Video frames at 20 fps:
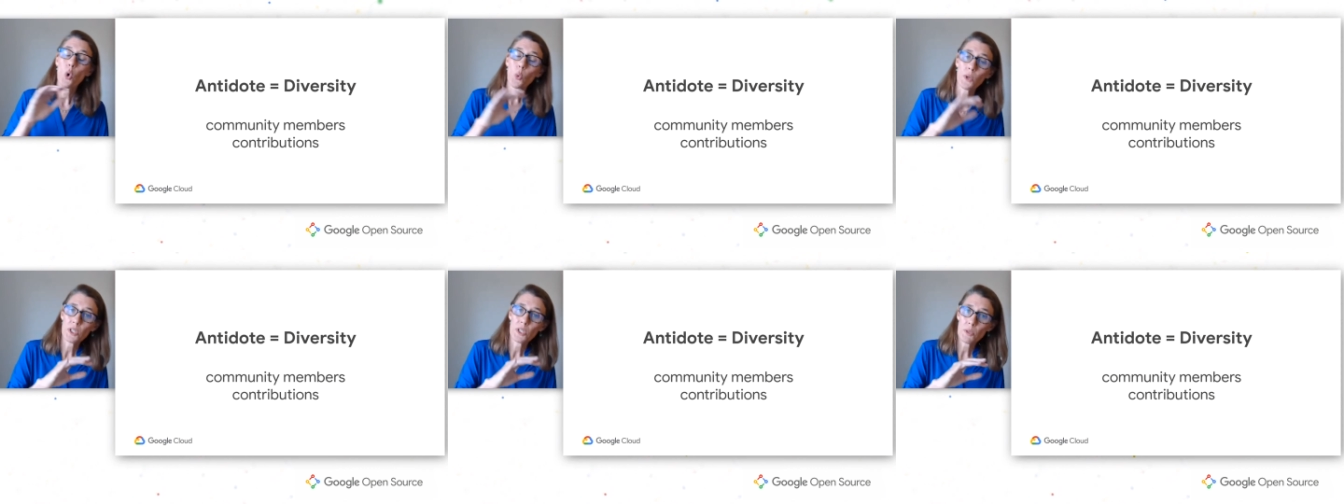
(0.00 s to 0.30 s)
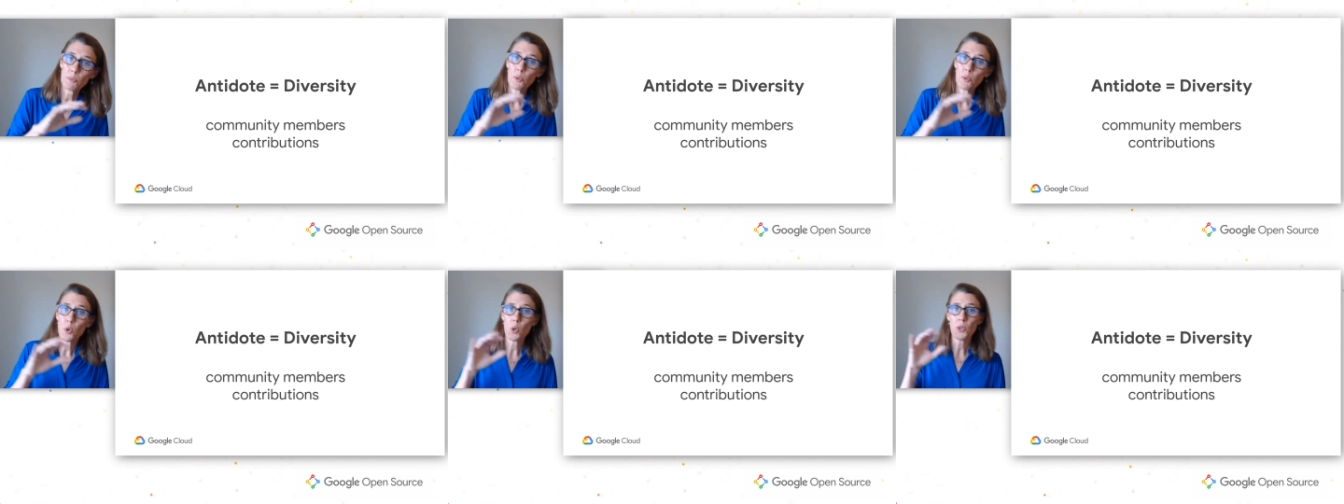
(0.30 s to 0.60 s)
when
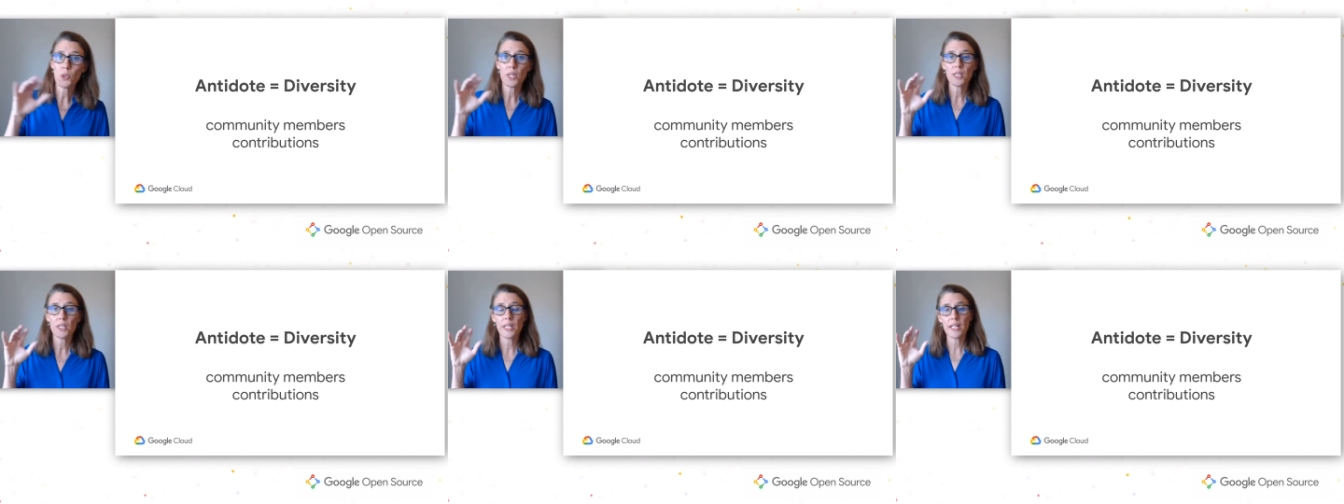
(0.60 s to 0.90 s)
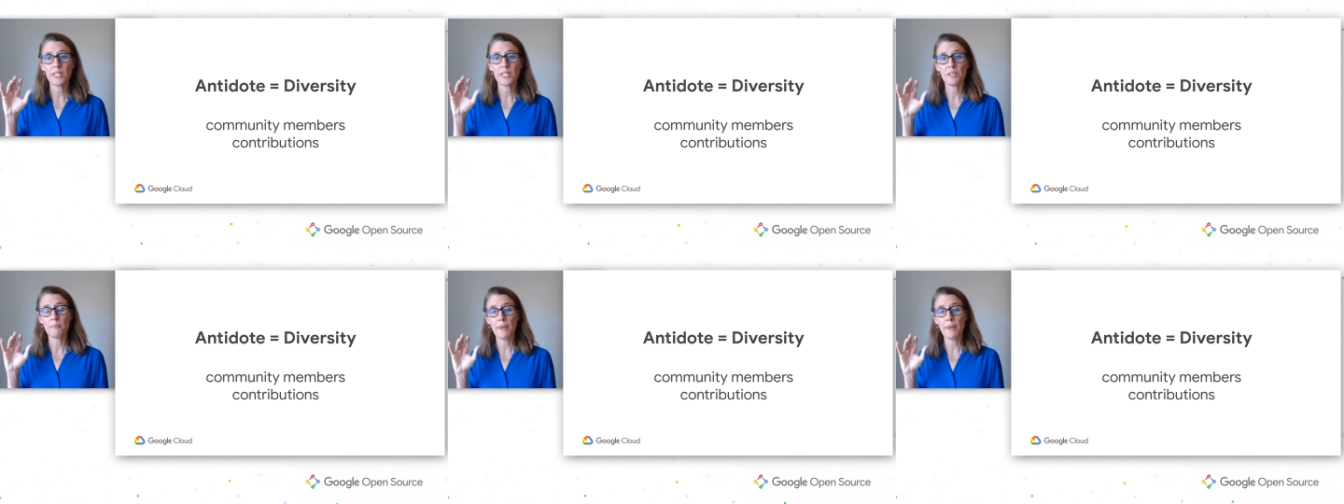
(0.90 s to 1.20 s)
you pull the
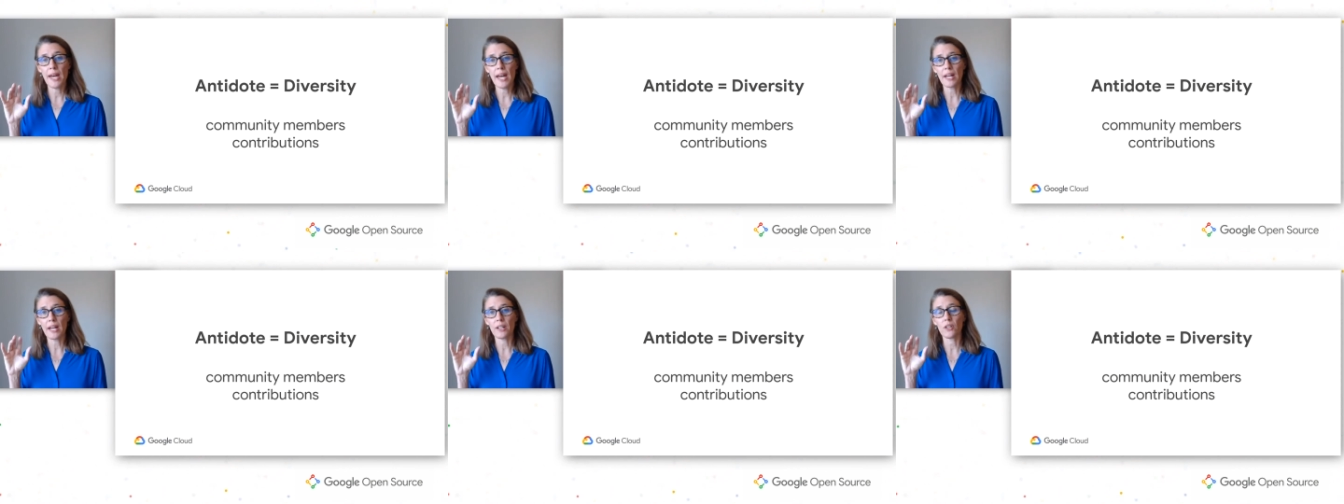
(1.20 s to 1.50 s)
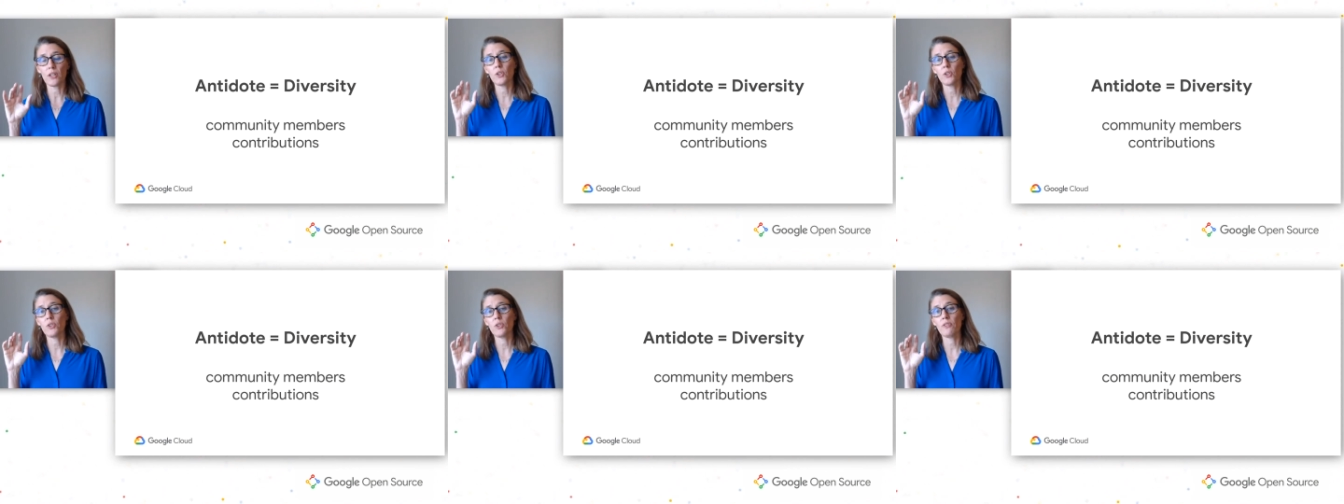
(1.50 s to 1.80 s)
lens
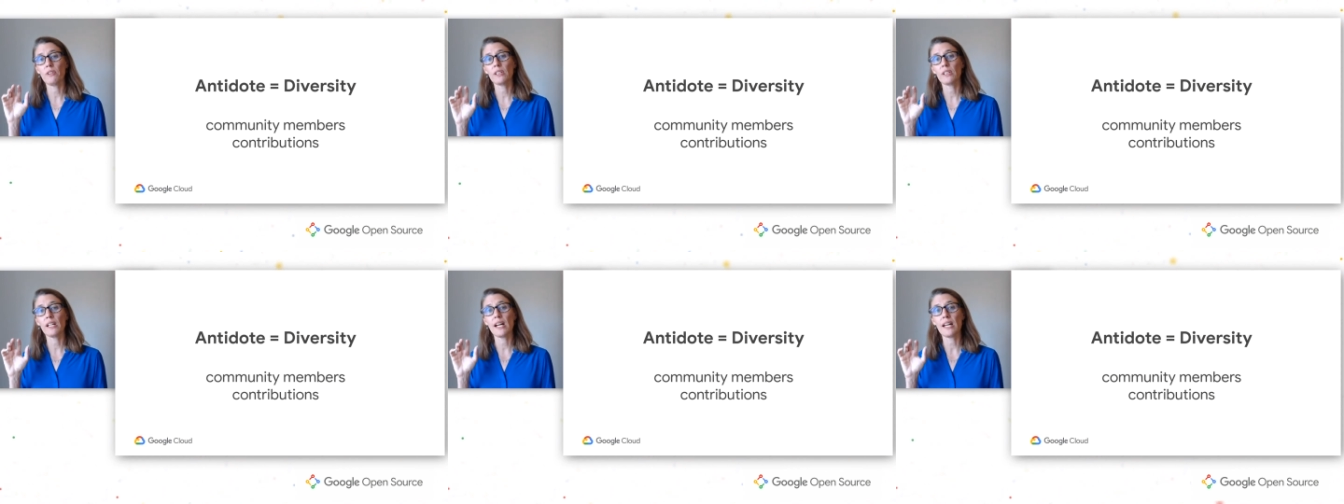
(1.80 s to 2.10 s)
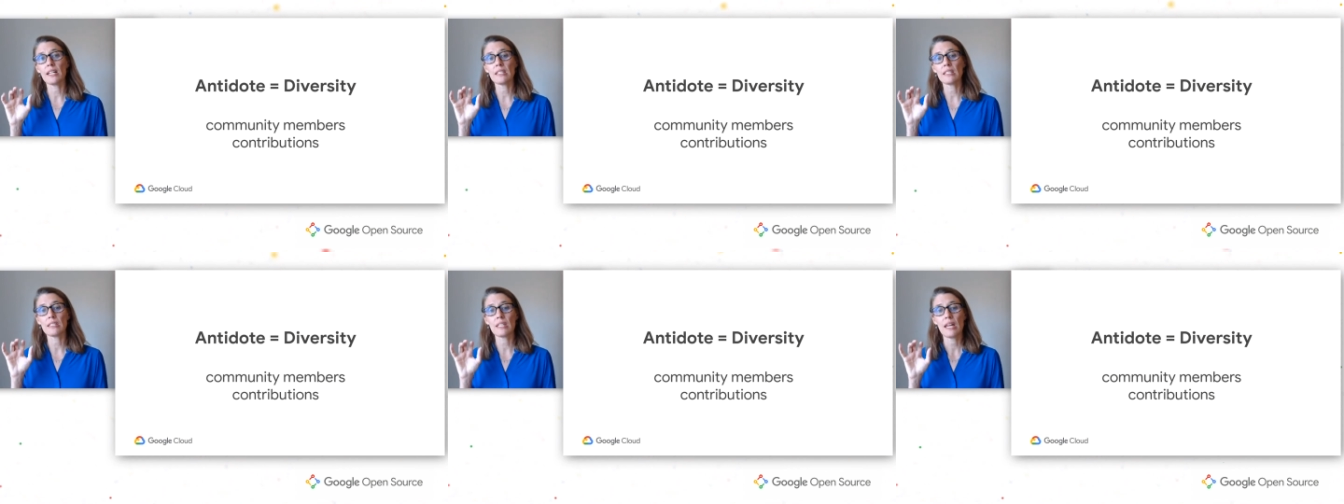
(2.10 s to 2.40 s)
back, you
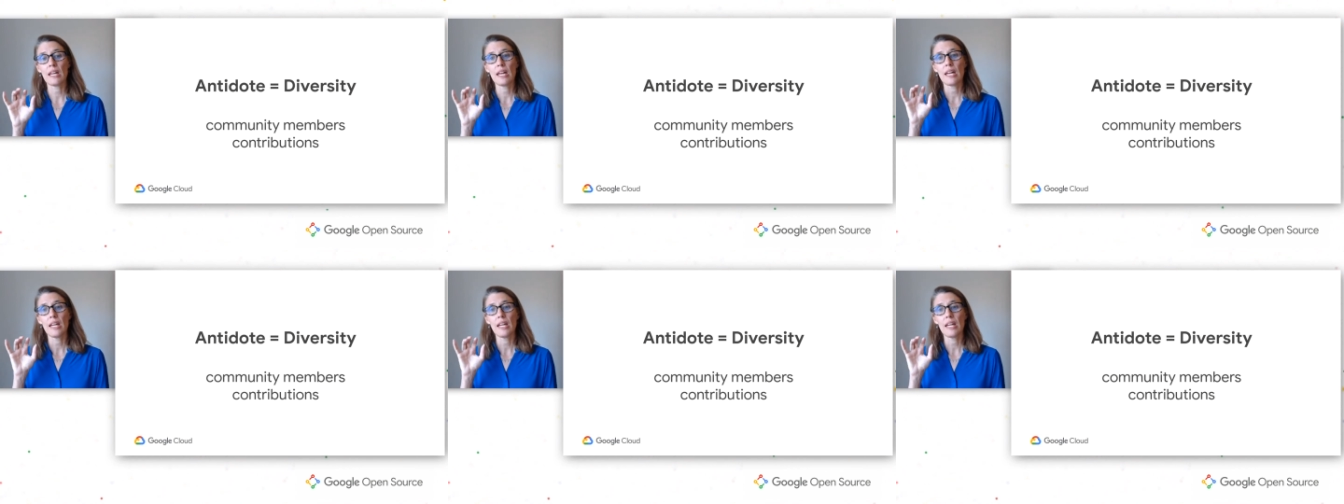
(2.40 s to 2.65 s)
realize